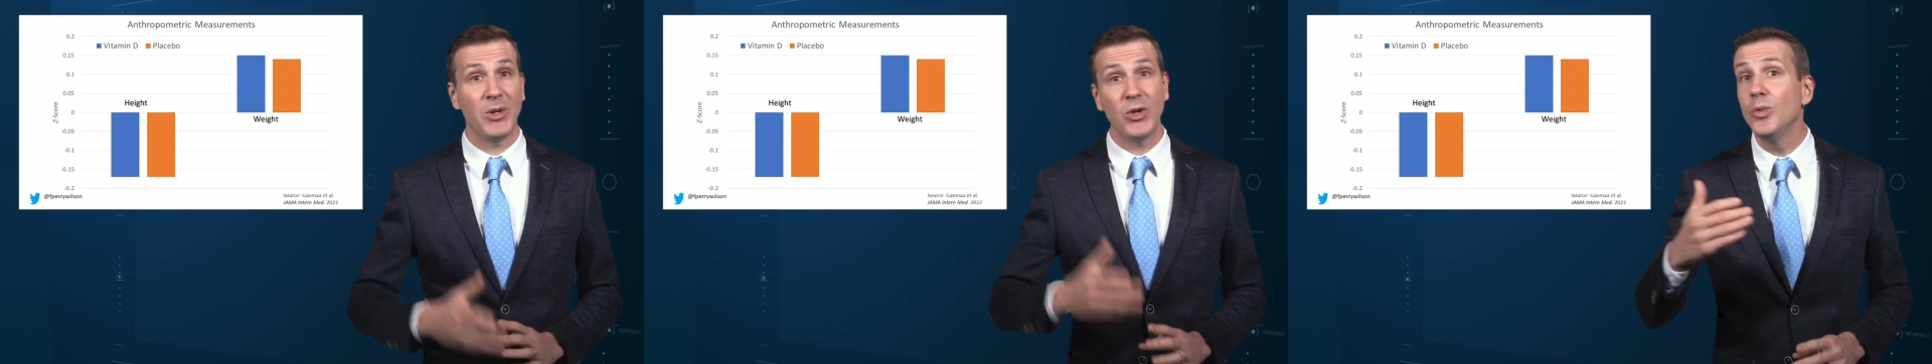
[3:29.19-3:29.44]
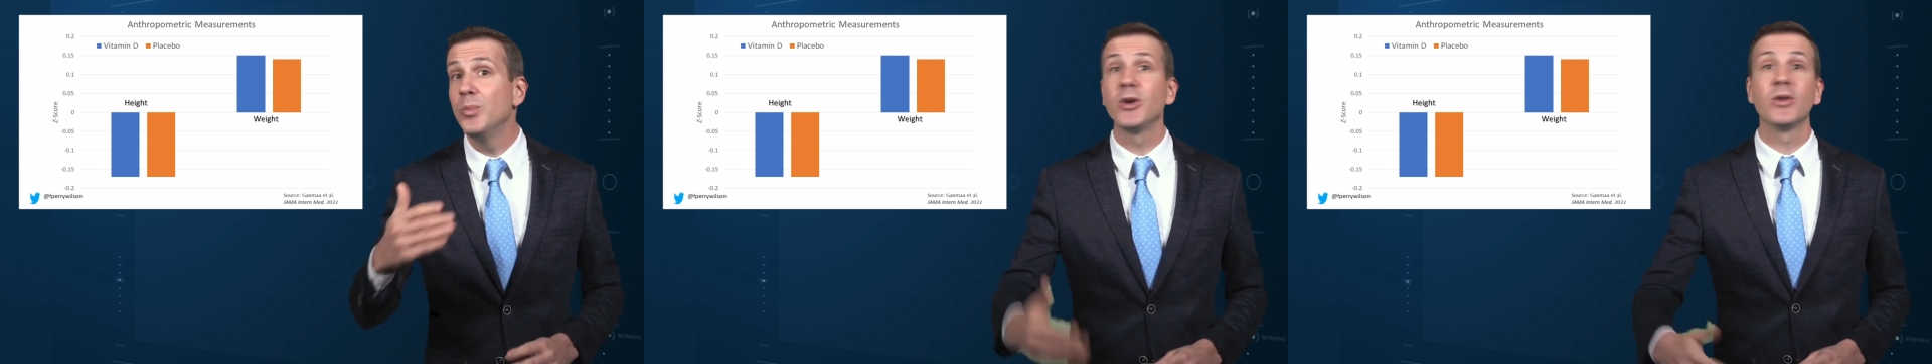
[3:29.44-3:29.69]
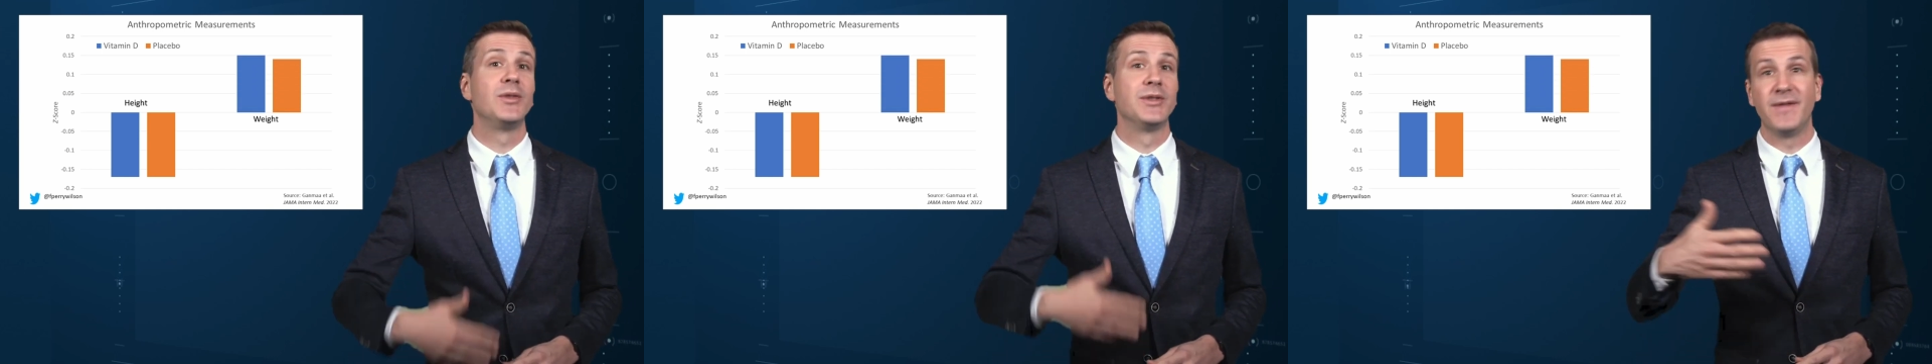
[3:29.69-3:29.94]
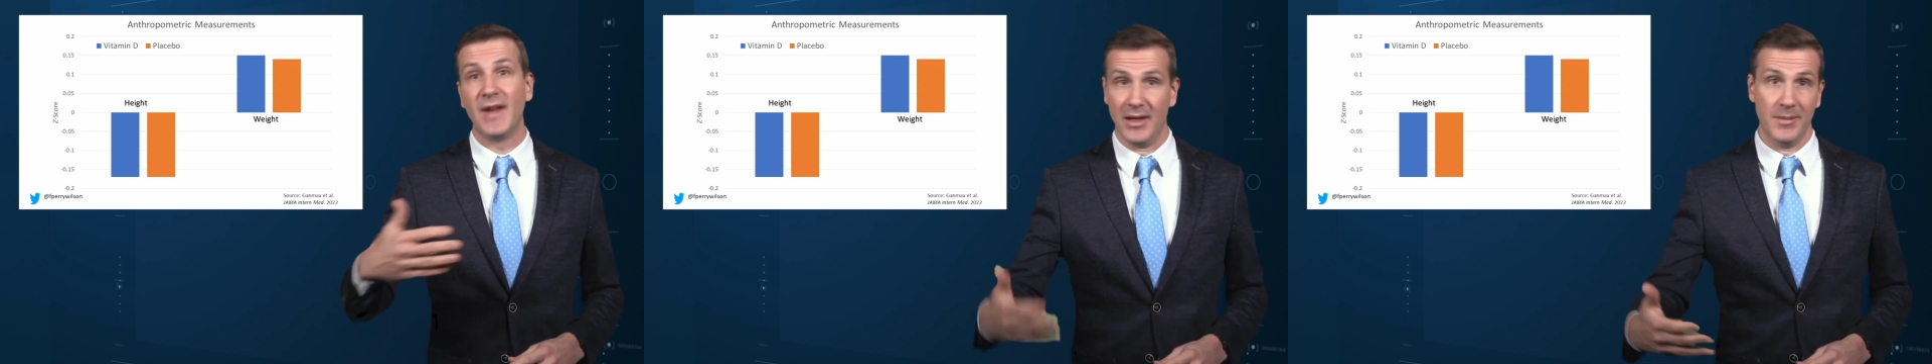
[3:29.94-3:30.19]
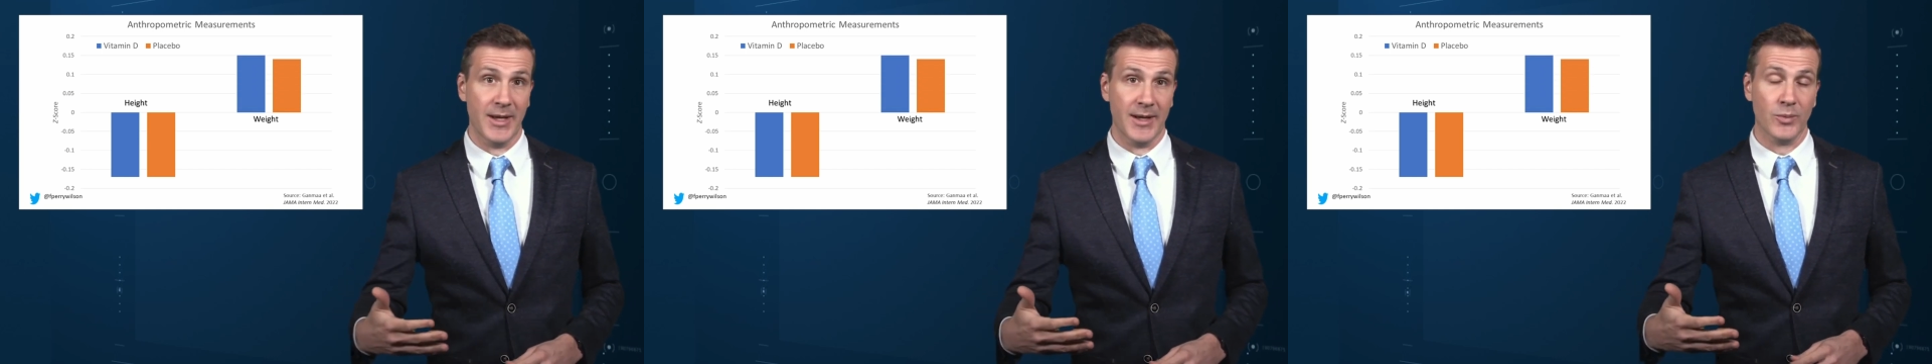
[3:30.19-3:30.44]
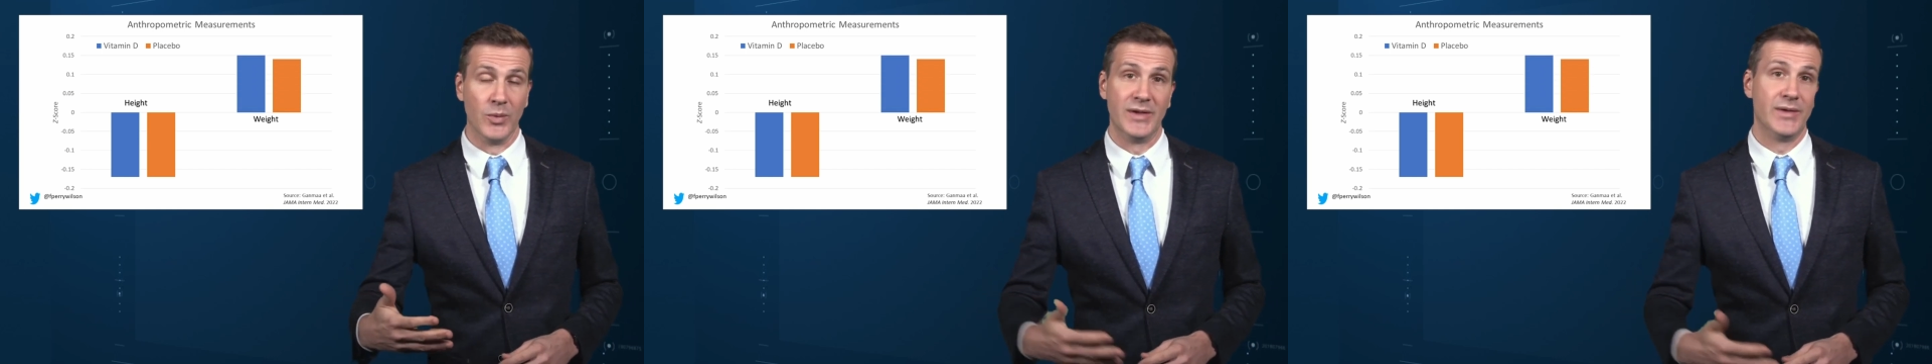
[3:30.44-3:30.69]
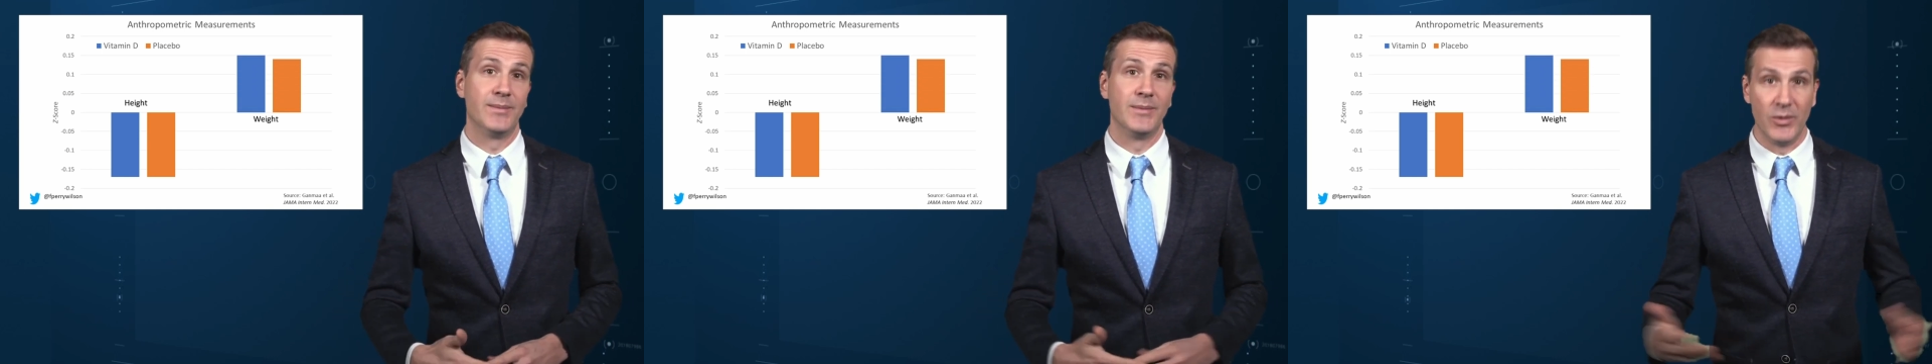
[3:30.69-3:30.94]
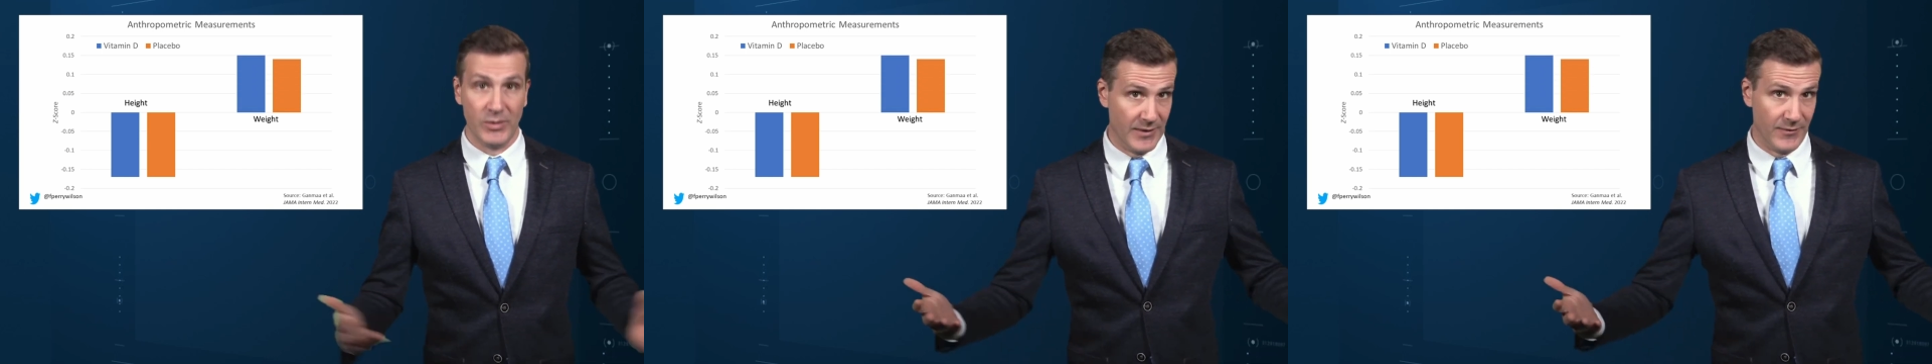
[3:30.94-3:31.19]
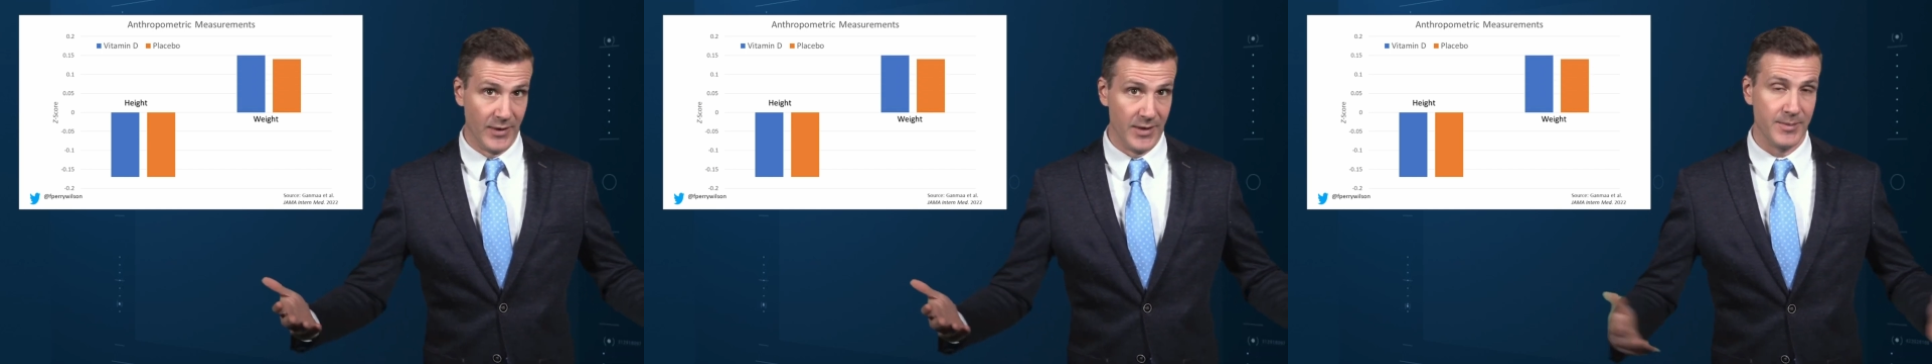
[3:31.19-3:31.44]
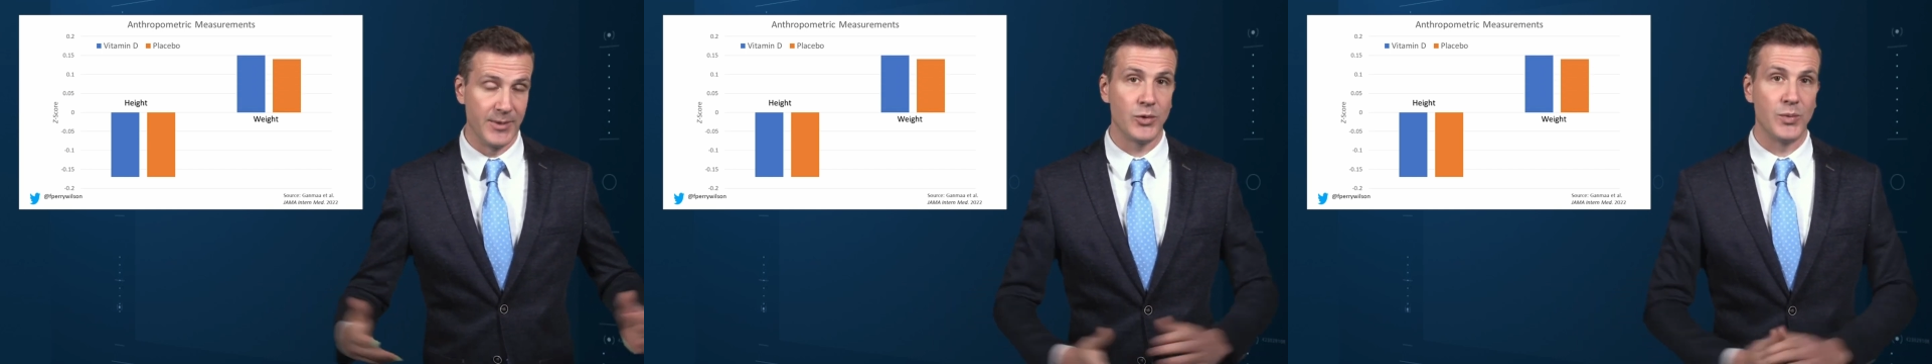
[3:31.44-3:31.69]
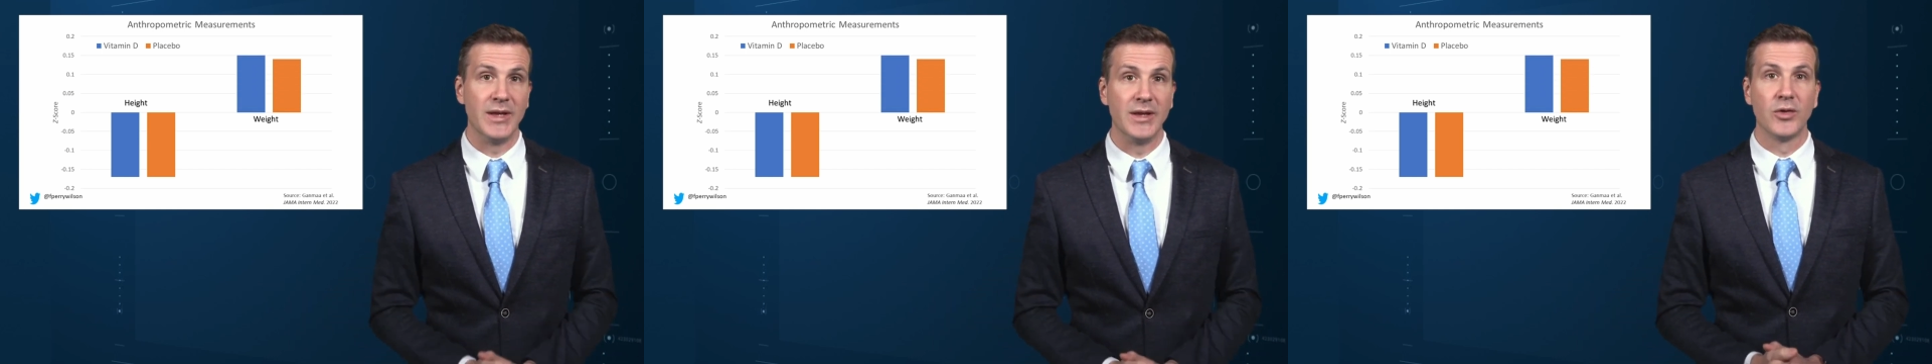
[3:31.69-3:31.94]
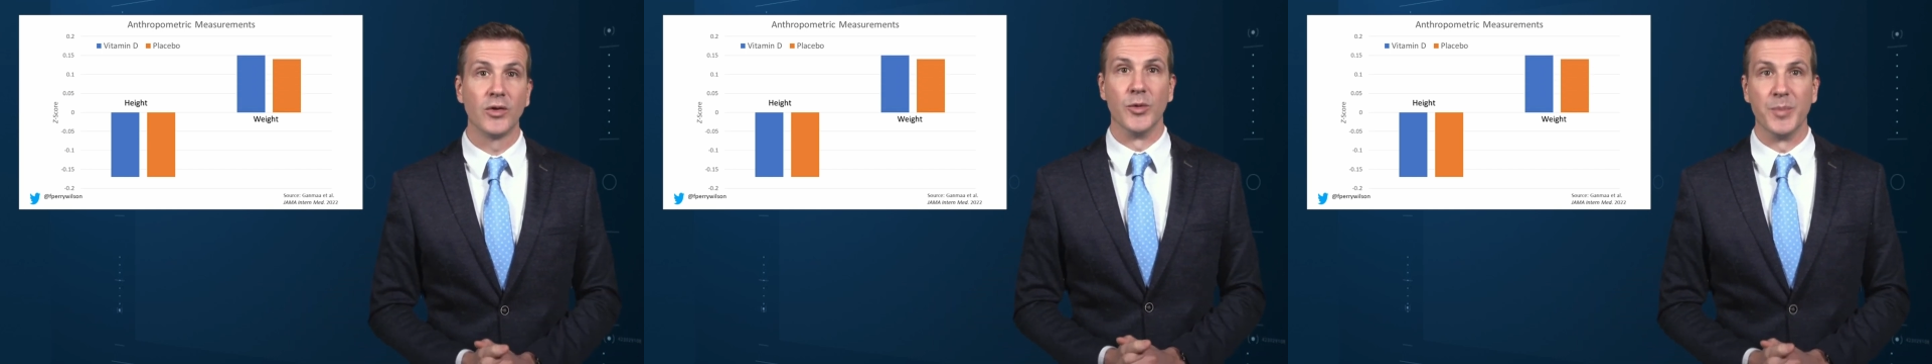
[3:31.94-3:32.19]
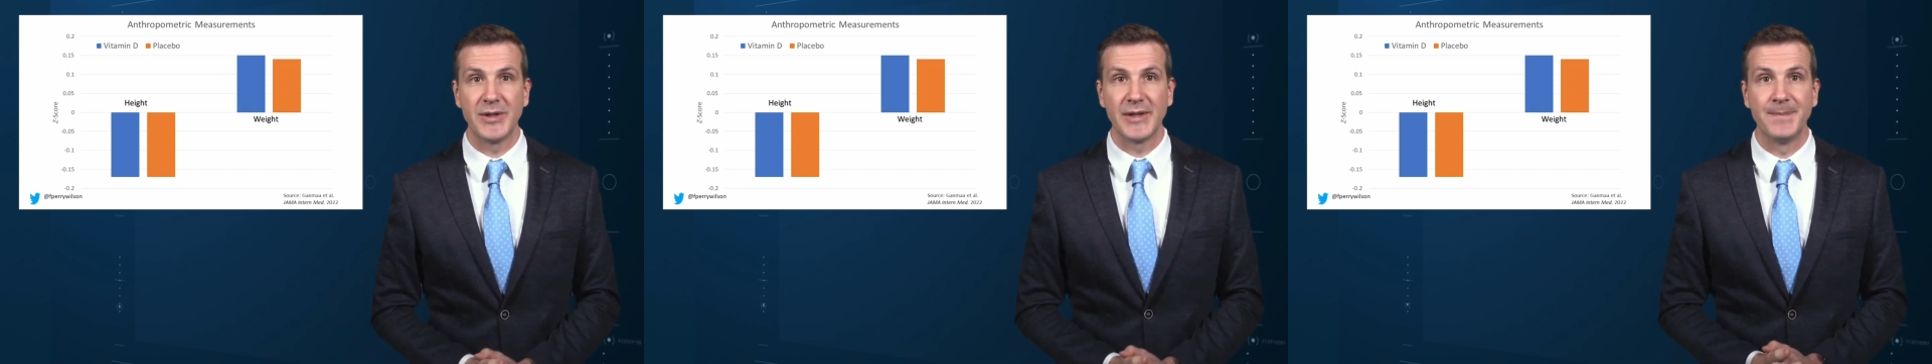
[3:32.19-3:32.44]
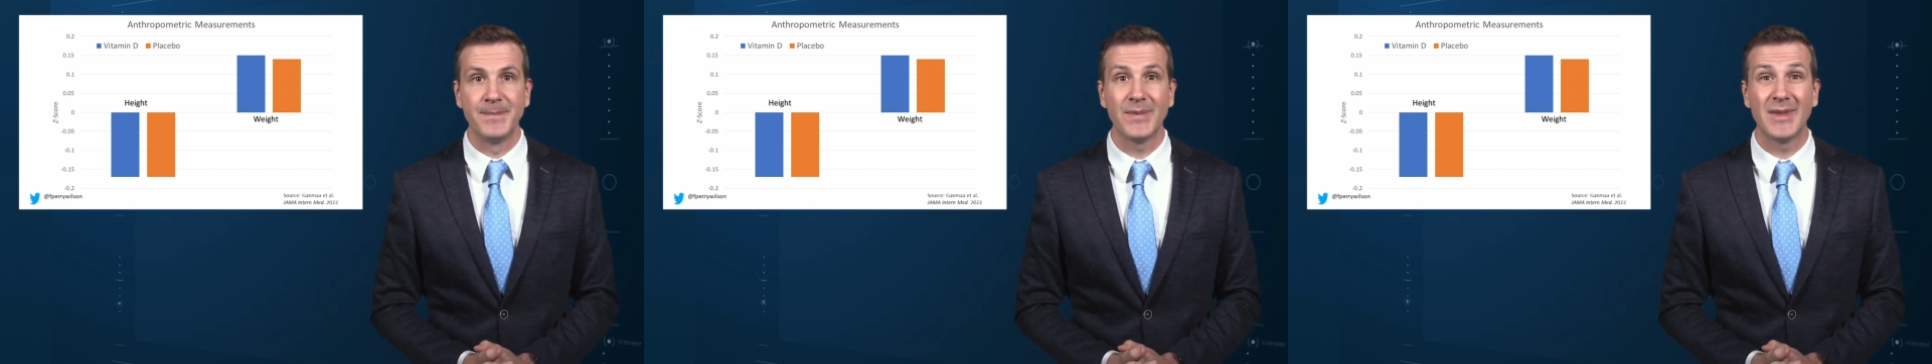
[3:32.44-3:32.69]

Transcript: pubertal development was no different between the groups.